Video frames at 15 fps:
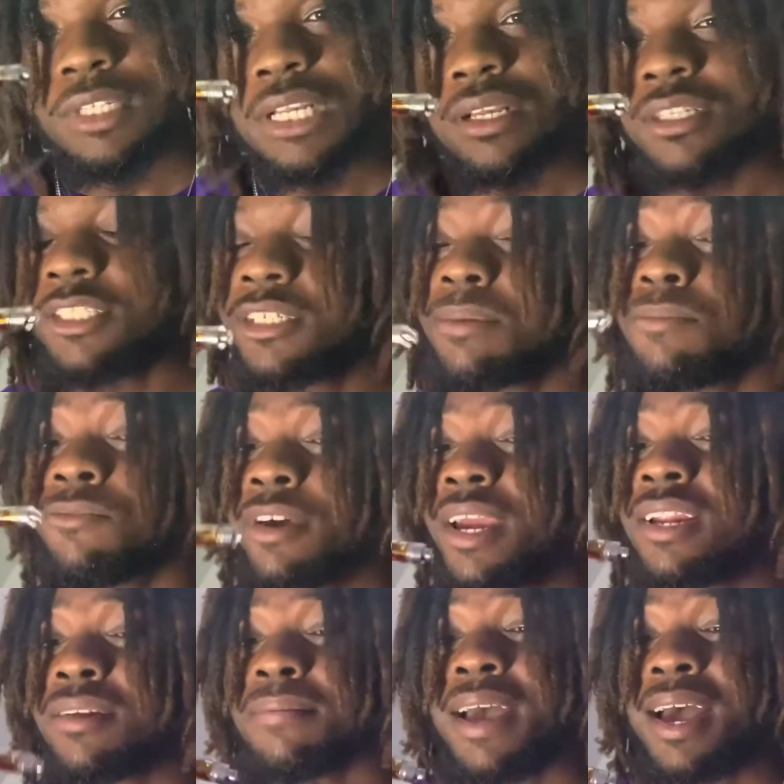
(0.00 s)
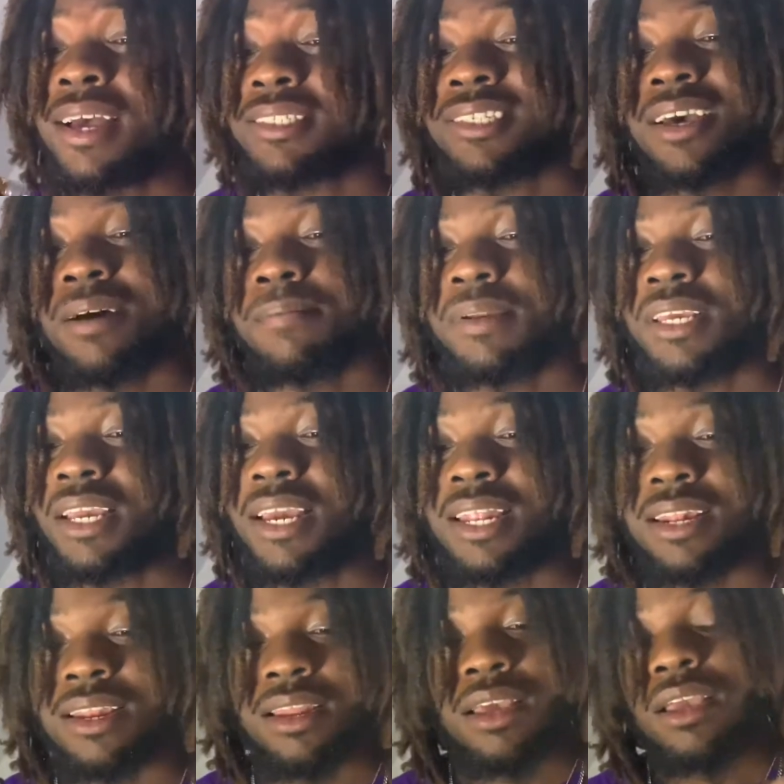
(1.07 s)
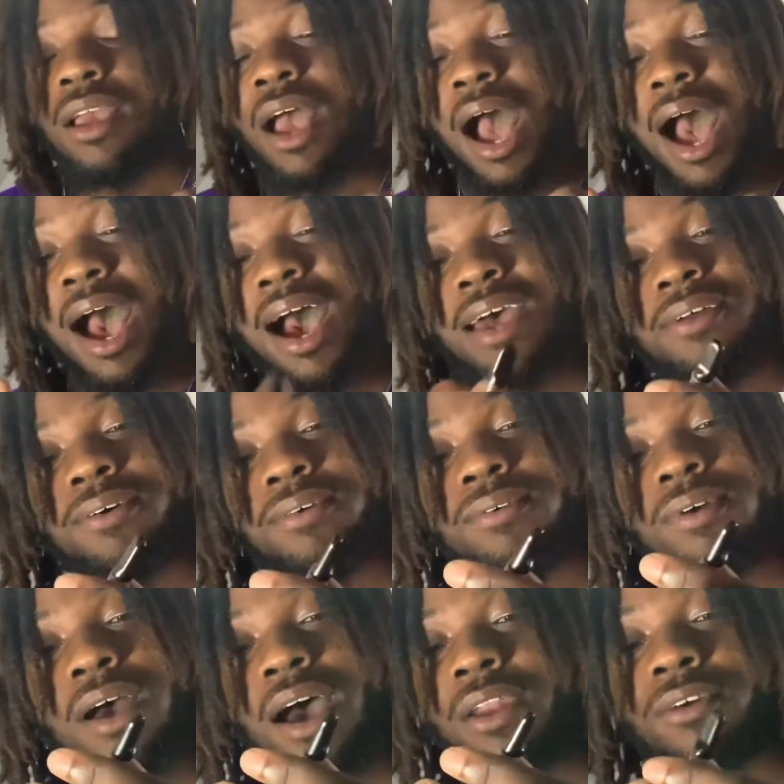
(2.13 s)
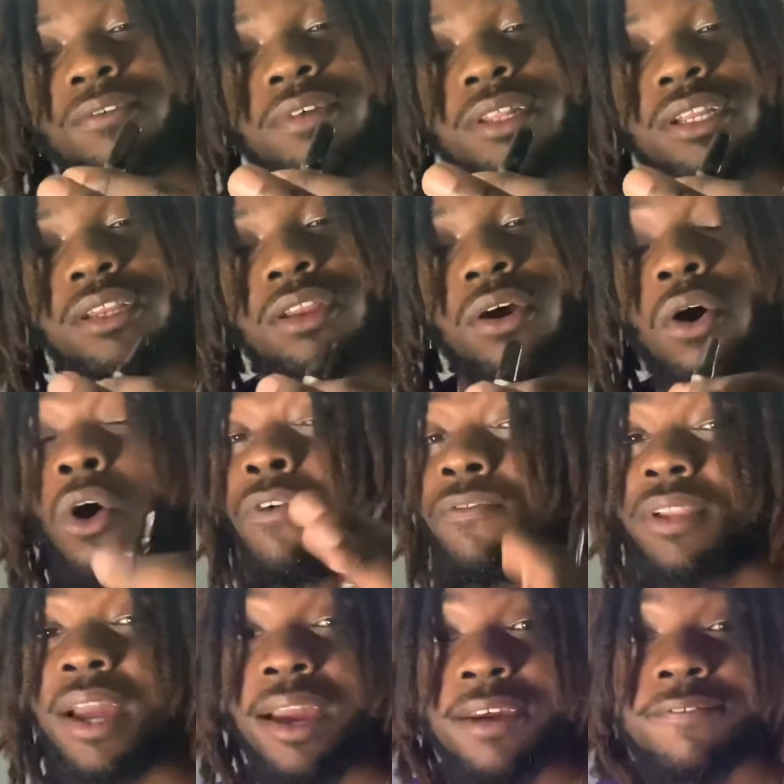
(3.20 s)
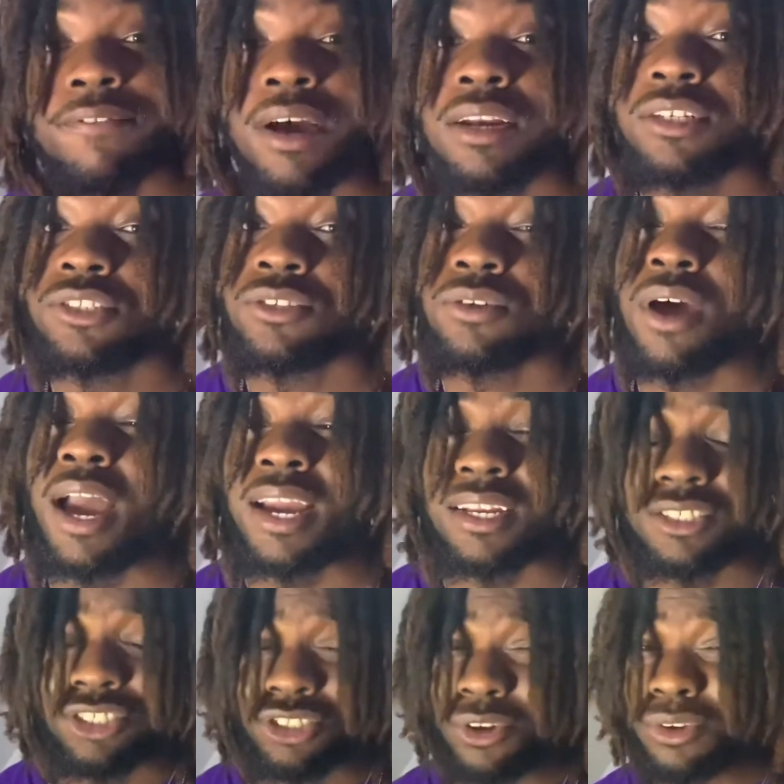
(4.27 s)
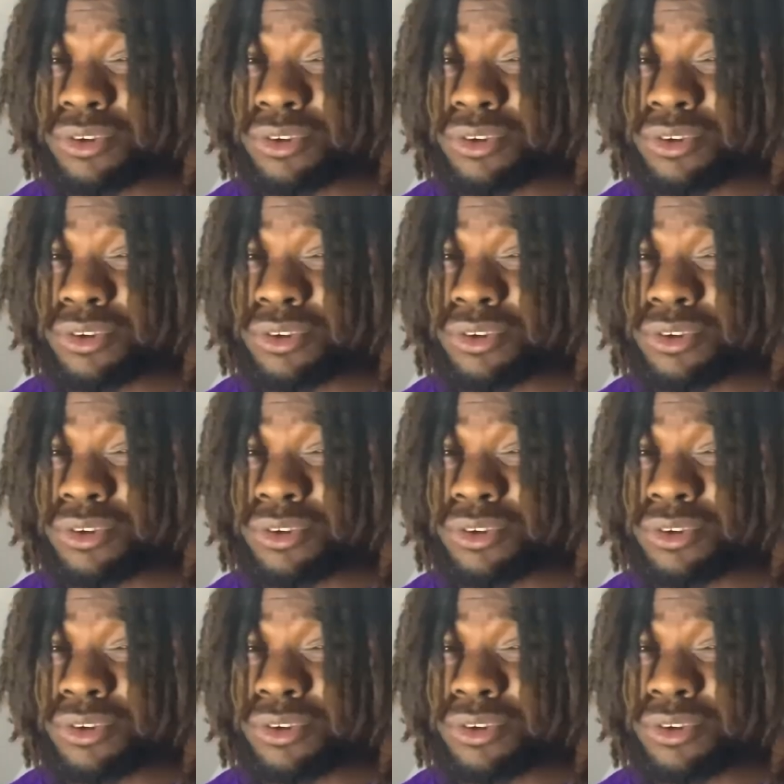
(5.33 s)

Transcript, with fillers: some random ass company and I don't I don't really know. Hopefully I can find this I could show you